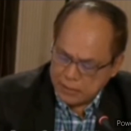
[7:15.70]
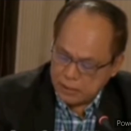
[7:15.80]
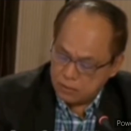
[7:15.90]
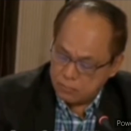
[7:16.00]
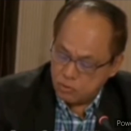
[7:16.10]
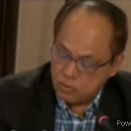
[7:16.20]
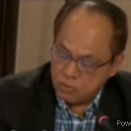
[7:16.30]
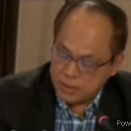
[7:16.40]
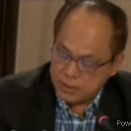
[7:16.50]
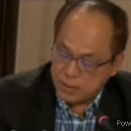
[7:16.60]
Senator Bong
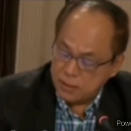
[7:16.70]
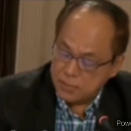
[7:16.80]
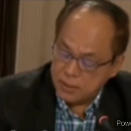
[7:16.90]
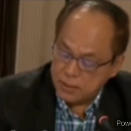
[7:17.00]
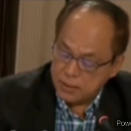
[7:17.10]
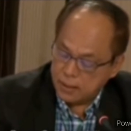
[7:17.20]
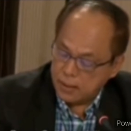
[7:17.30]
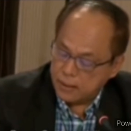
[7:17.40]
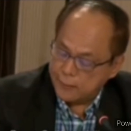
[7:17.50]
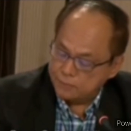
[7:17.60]
Go was telling me,
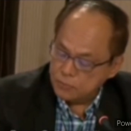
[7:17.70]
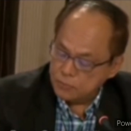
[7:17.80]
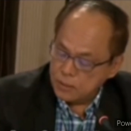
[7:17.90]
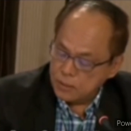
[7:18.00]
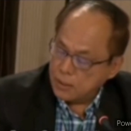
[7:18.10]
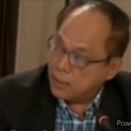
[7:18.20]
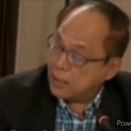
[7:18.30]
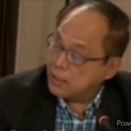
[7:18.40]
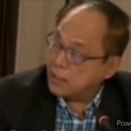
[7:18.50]
I